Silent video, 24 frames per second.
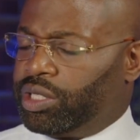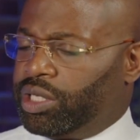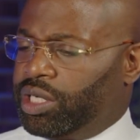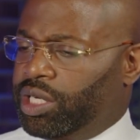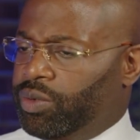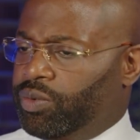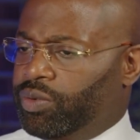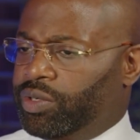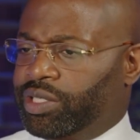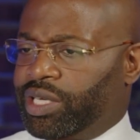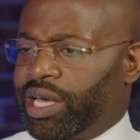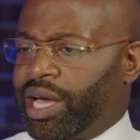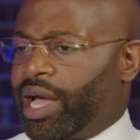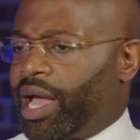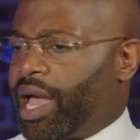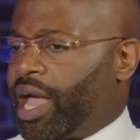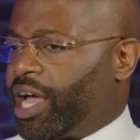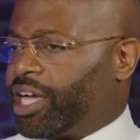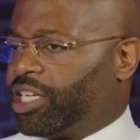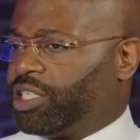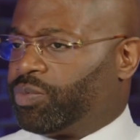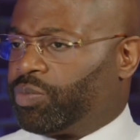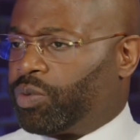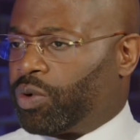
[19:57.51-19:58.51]
He was at
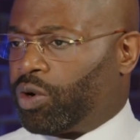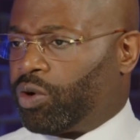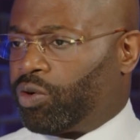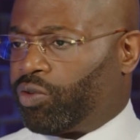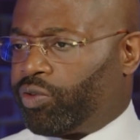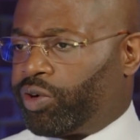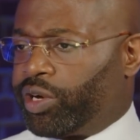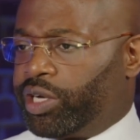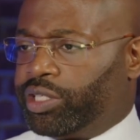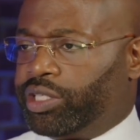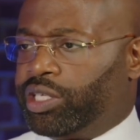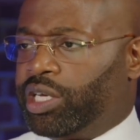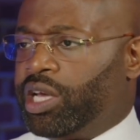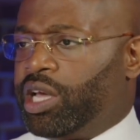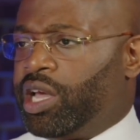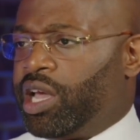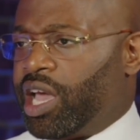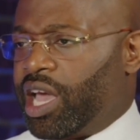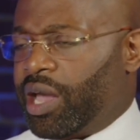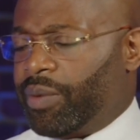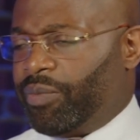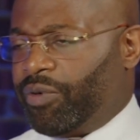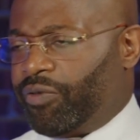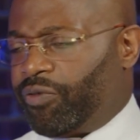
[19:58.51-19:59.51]
X brokerage,
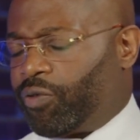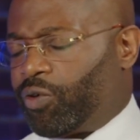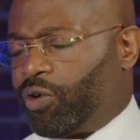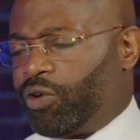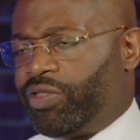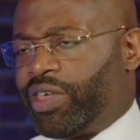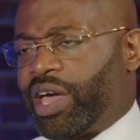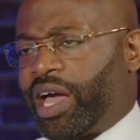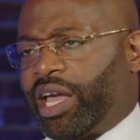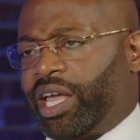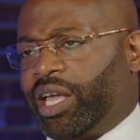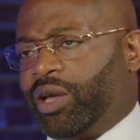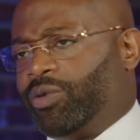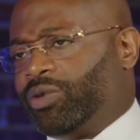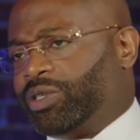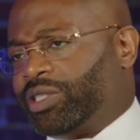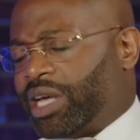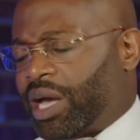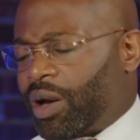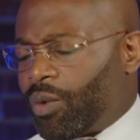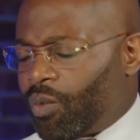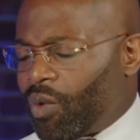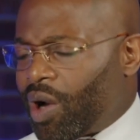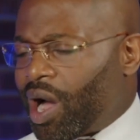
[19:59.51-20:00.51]
and before that he was
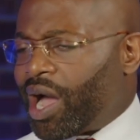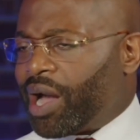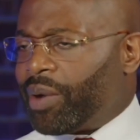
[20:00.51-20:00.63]
at Y